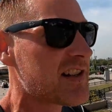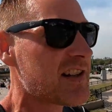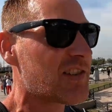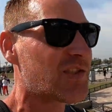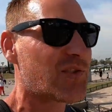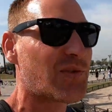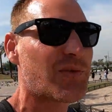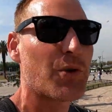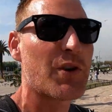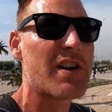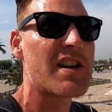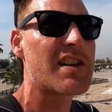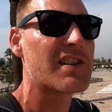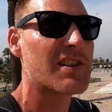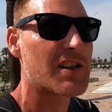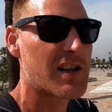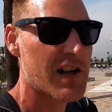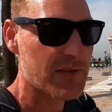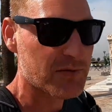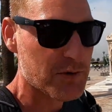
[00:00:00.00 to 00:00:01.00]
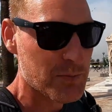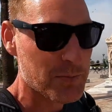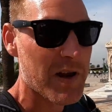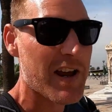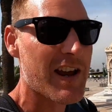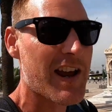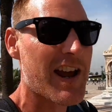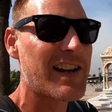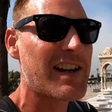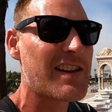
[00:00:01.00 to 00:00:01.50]
It's free, you don't have to
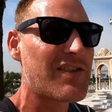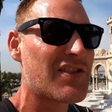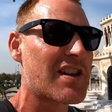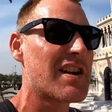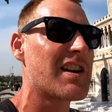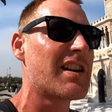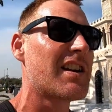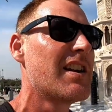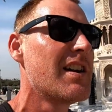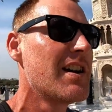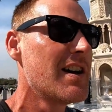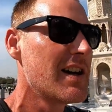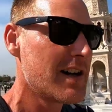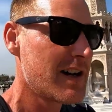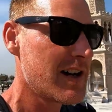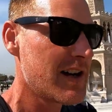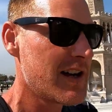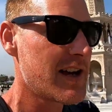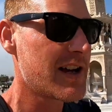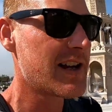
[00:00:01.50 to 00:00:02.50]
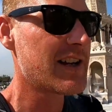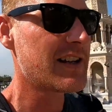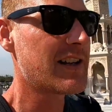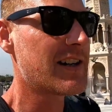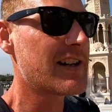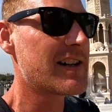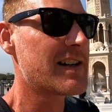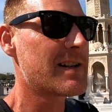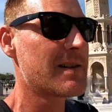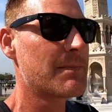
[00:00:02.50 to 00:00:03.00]
pay anything. And
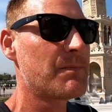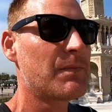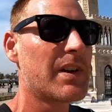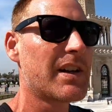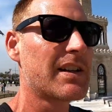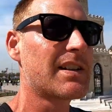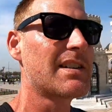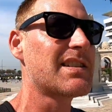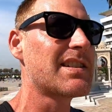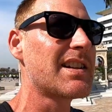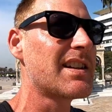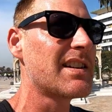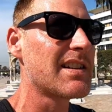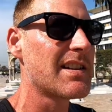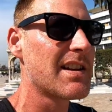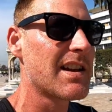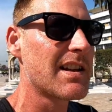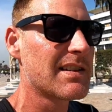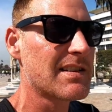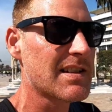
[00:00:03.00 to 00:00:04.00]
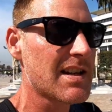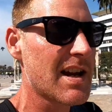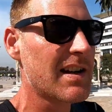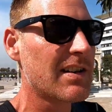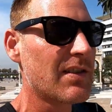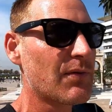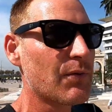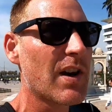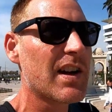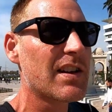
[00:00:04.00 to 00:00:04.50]
like I said, it's kind
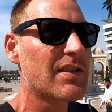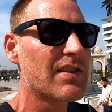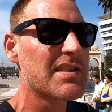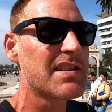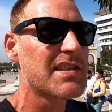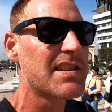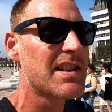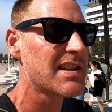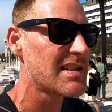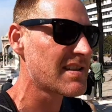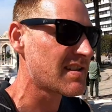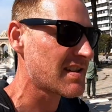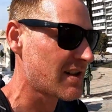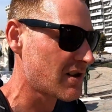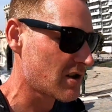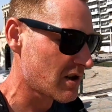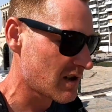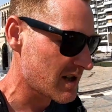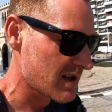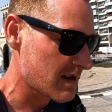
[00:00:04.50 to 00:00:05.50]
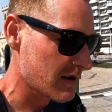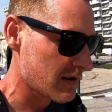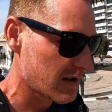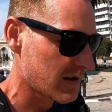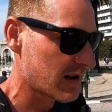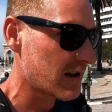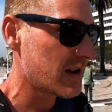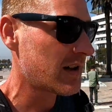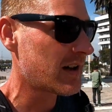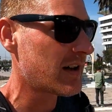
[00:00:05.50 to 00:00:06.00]
of right in the city center here
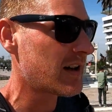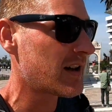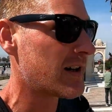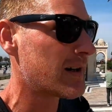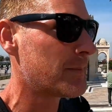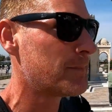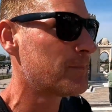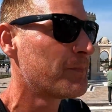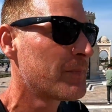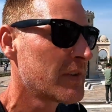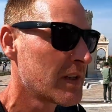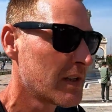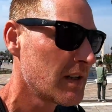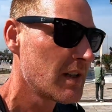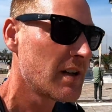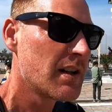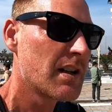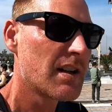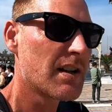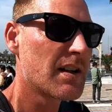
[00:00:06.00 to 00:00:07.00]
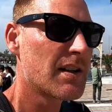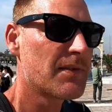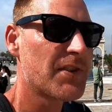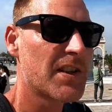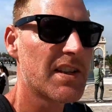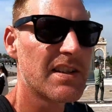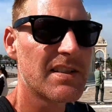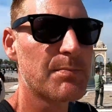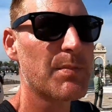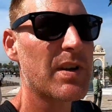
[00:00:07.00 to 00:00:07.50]
of
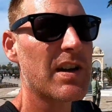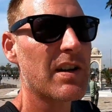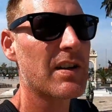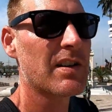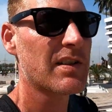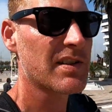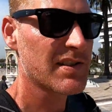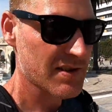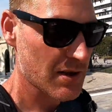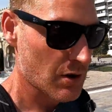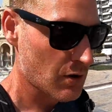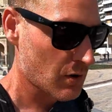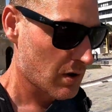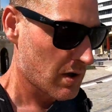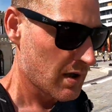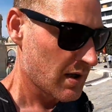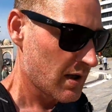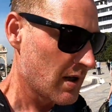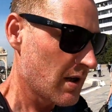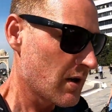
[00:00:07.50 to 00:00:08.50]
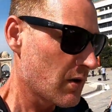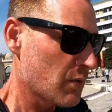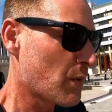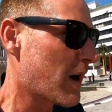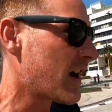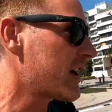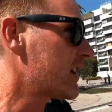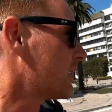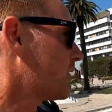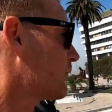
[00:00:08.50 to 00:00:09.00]
Izmir. So
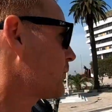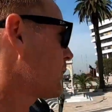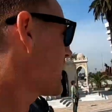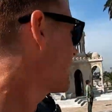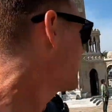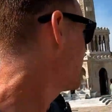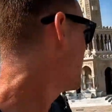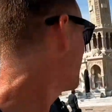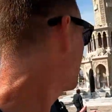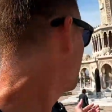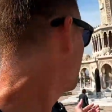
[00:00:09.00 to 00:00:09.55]
right off